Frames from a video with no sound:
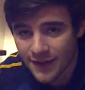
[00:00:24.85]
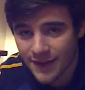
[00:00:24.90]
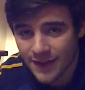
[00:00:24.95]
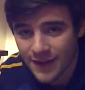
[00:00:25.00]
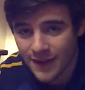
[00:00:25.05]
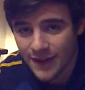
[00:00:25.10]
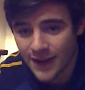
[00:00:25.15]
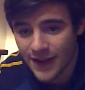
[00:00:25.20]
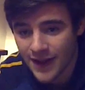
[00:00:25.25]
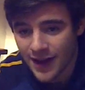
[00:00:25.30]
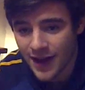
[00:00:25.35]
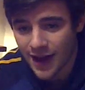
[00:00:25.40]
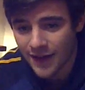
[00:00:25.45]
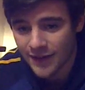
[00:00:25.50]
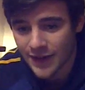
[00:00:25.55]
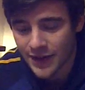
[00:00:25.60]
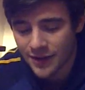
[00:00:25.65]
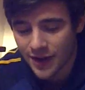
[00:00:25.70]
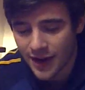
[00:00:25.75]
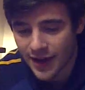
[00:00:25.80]
Mm.
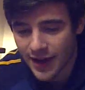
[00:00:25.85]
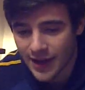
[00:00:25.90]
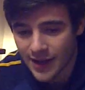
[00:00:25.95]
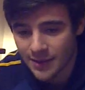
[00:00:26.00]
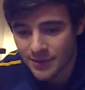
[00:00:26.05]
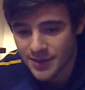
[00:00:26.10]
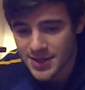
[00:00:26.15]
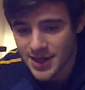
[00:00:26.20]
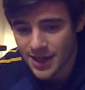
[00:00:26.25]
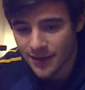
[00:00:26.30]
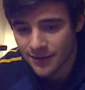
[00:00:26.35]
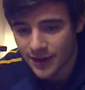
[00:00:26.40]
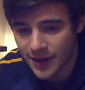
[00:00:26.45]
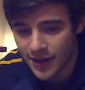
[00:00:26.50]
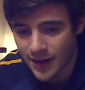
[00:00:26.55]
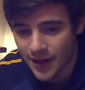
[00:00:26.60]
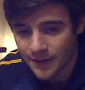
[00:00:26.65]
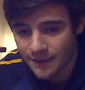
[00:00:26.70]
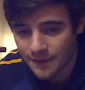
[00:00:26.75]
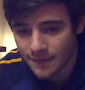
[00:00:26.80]
And I try to get myself
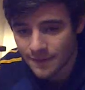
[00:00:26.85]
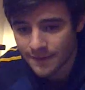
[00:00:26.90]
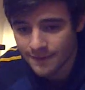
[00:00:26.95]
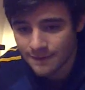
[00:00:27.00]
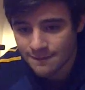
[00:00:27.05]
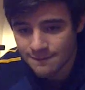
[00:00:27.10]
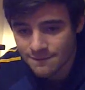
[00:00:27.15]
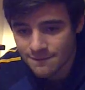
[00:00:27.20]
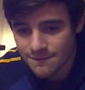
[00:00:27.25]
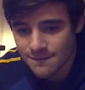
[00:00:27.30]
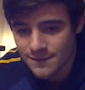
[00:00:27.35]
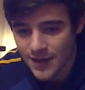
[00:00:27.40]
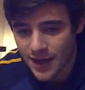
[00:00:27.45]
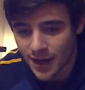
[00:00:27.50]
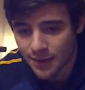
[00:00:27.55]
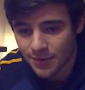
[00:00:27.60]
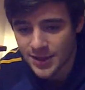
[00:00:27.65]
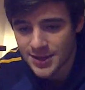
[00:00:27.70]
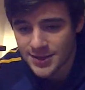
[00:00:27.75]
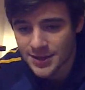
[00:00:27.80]
a
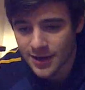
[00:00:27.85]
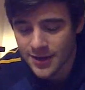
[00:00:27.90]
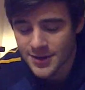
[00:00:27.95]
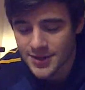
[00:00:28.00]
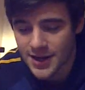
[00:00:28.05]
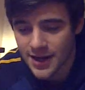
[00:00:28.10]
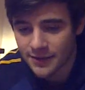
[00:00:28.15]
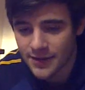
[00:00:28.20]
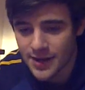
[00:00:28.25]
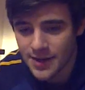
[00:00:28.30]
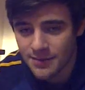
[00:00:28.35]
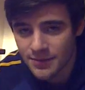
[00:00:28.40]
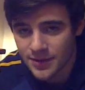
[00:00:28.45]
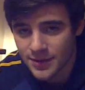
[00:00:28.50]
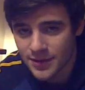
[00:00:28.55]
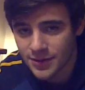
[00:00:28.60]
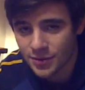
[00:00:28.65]
I place in the reserve team.